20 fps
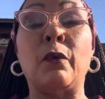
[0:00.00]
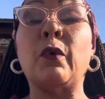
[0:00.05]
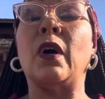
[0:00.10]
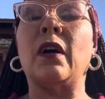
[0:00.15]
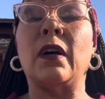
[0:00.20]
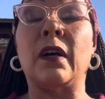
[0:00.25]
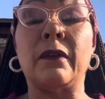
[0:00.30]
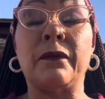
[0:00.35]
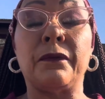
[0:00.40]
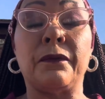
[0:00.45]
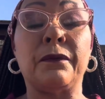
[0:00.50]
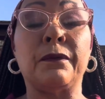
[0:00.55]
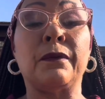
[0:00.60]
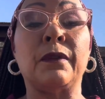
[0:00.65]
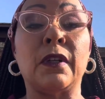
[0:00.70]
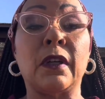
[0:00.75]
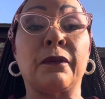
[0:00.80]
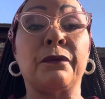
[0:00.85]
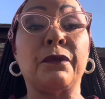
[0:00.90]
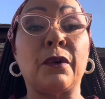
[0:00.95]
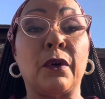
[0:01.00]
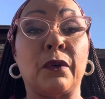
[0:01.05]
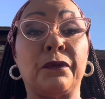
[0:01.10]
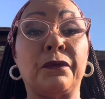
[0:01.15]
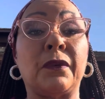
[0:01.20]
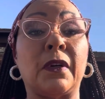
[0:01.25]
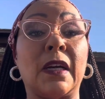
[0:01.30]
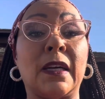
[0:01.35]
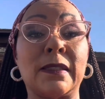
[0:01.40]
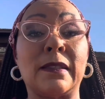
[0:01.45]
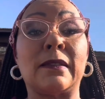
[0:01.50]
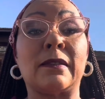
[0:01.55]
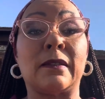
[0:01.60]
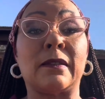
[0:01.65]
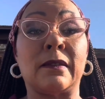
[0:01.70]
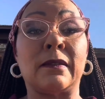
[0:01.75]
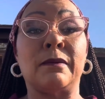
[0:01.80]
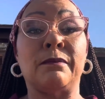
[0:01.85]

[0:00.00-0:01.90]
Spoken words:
Well, looking forward for us